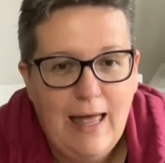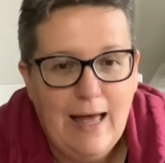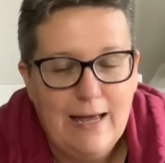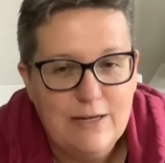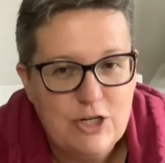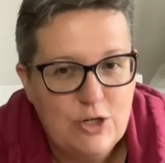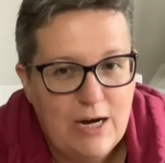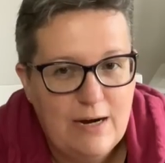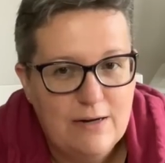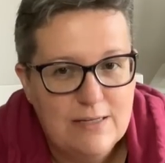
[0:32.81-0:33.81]
I'll
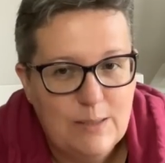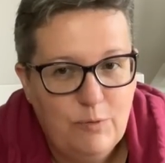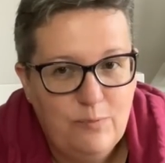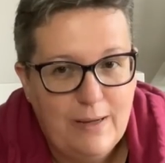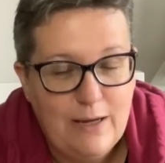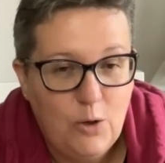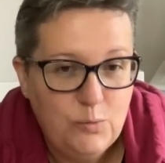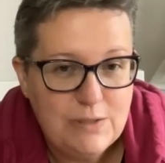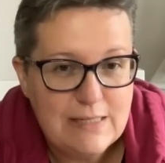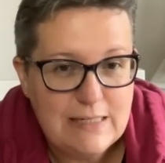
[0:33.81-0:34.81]
share some of my
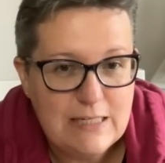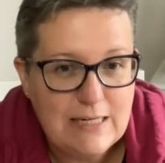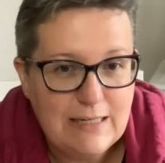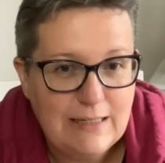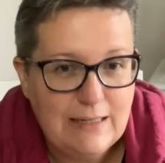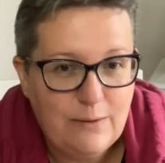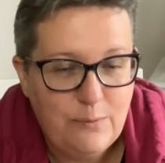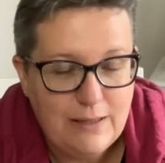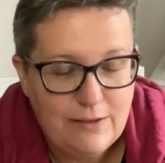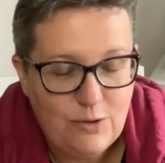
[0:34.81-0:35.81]
own stitching
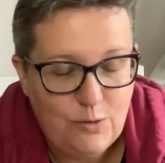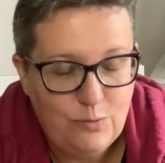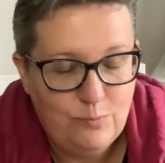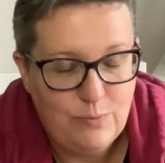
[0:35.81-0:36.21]
with you,